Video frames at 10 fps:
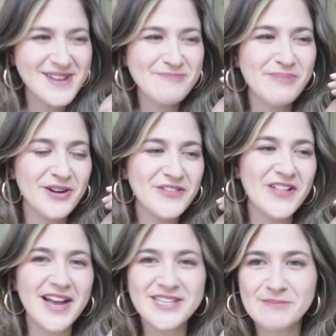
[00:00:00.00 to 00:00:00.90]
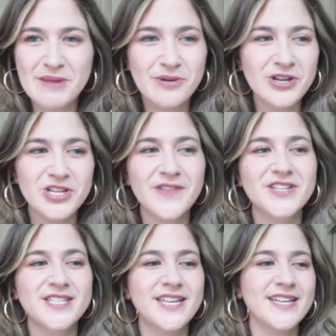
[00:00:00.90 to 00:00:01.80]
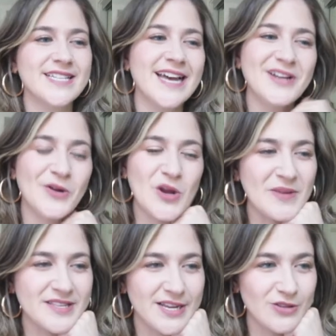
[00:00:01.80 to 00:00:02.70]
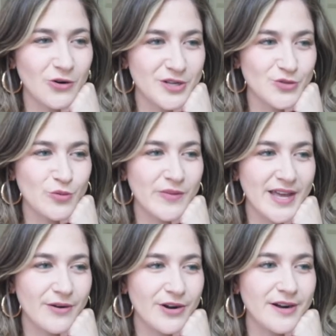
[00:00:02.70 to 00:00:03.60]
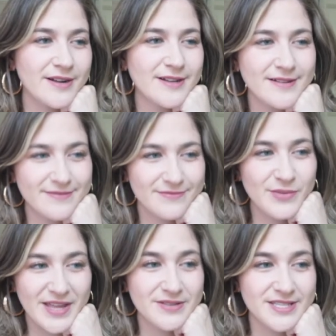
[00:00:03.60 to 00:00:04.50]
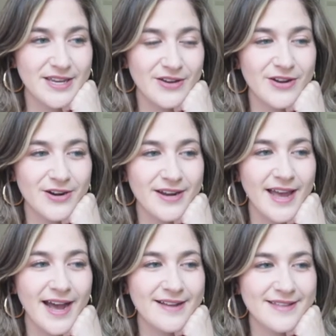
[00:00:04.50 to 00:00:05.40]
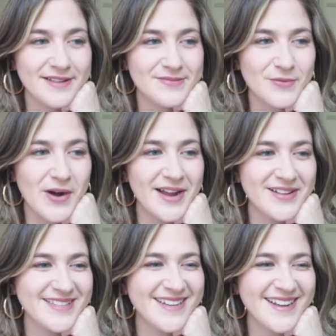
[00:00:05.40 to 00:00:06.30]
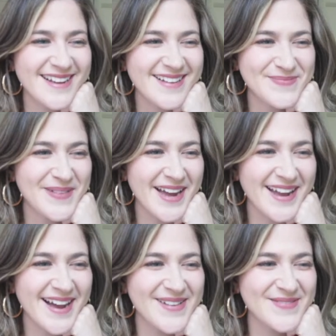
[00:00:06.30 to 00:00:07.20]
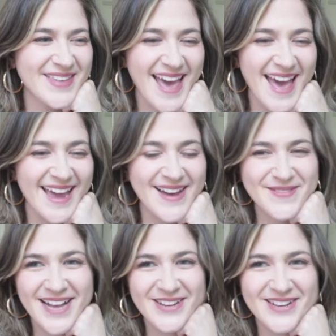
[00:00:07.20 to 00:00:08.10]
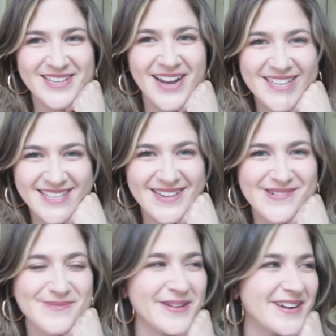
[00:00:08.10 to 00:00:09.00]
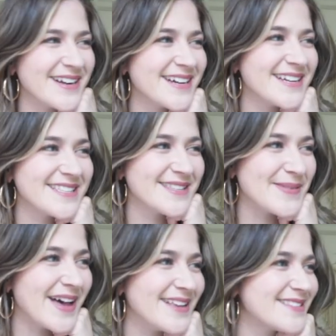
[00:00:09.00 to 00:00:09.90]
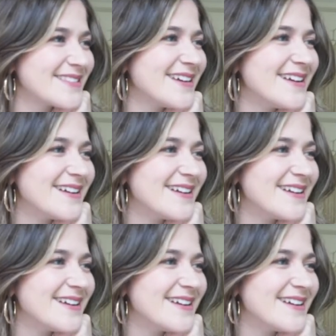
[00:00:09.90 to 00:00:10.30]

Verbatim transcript: Butterflies on my bookshelf just said it's kind of creepy seeing Lauren's room without her. Without seeing her, yeah, that's wild. But yay, I'm glad you guys got to see Cooper. He's the best.